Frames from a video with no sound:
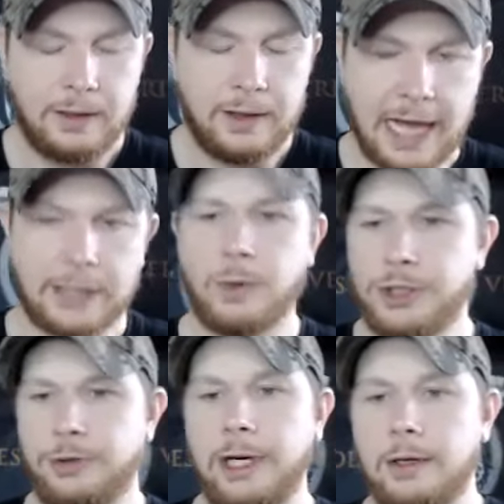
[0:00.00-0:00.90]
that's
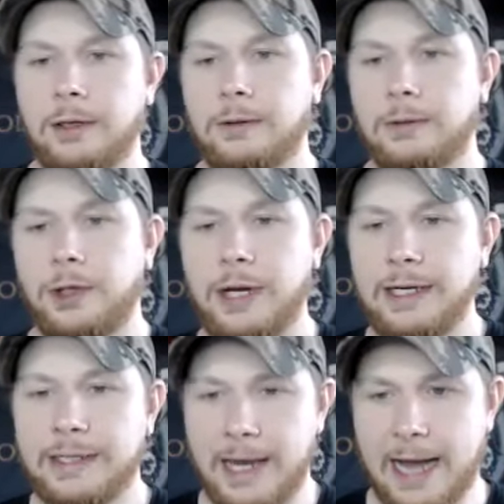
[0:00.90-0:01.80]
what you need. You
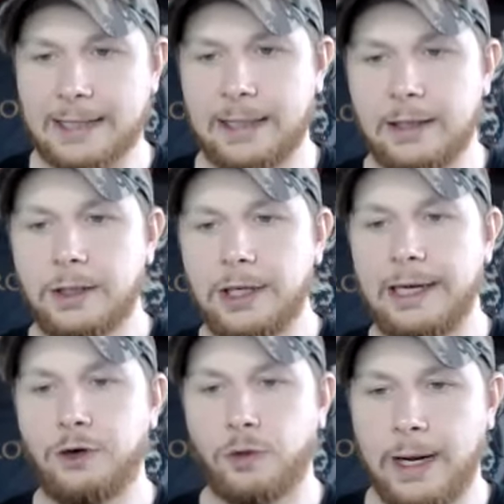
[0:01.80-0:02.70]
need tenacity, you
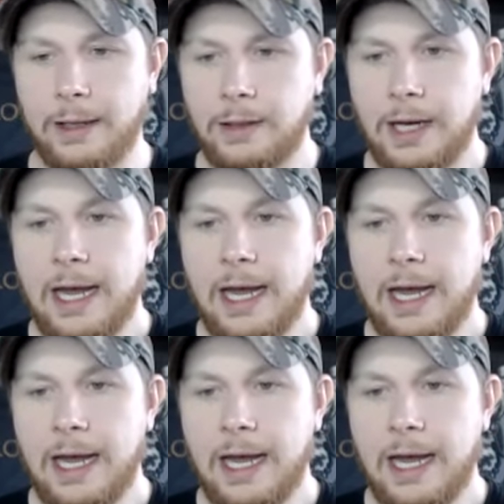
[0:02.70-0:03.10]
need grit.